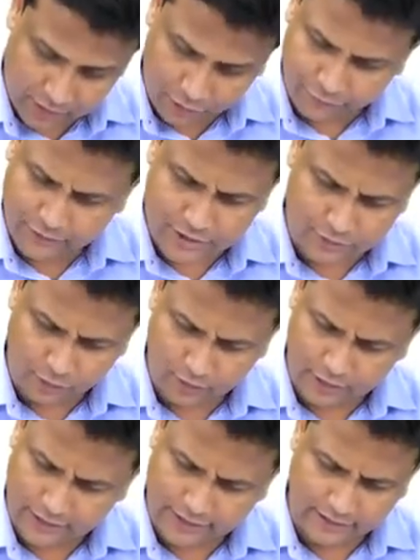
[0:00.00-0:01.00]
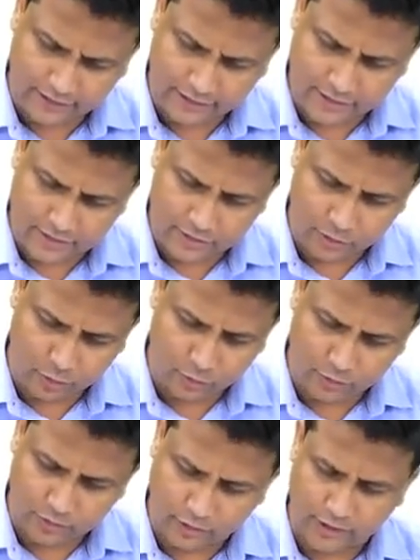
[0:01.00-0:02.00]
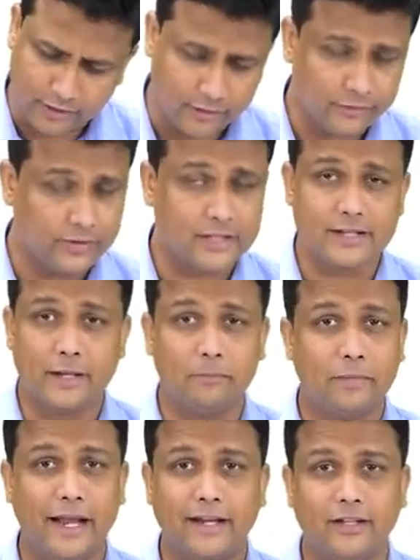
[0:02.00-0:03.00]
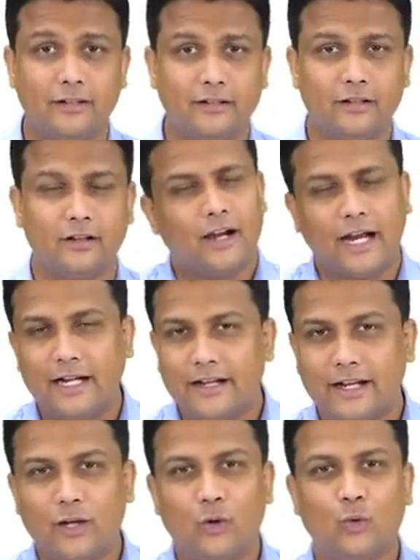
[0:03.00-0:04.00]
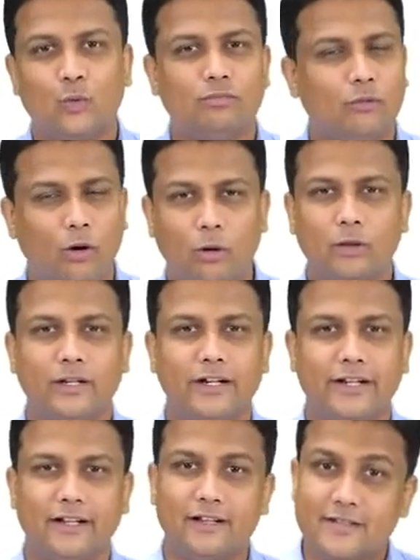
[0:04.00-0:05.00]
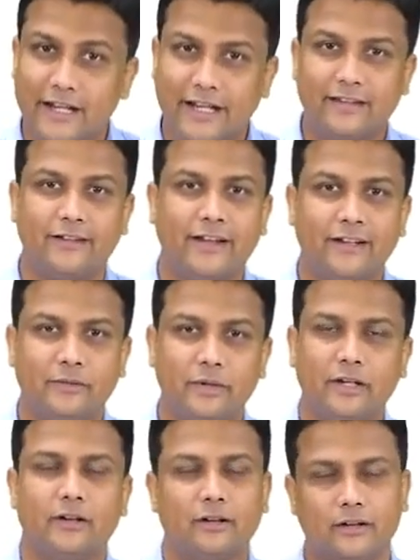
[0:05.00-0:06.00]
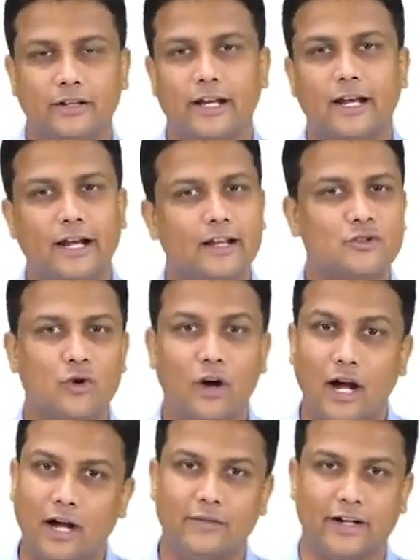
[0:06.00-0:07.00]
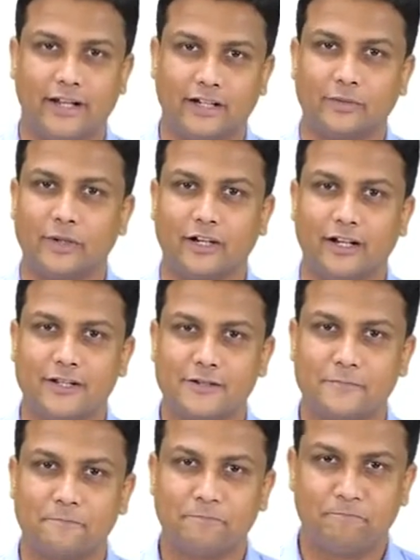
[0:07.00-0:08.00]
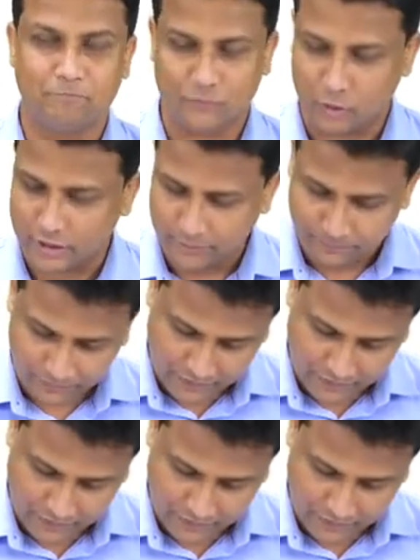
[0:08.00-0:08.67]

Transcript: Now, first of all, again, let us do or learn with the same planning here. I'll tell you all the details in the diagram here, then let us draw our diagram here, guys. Okay.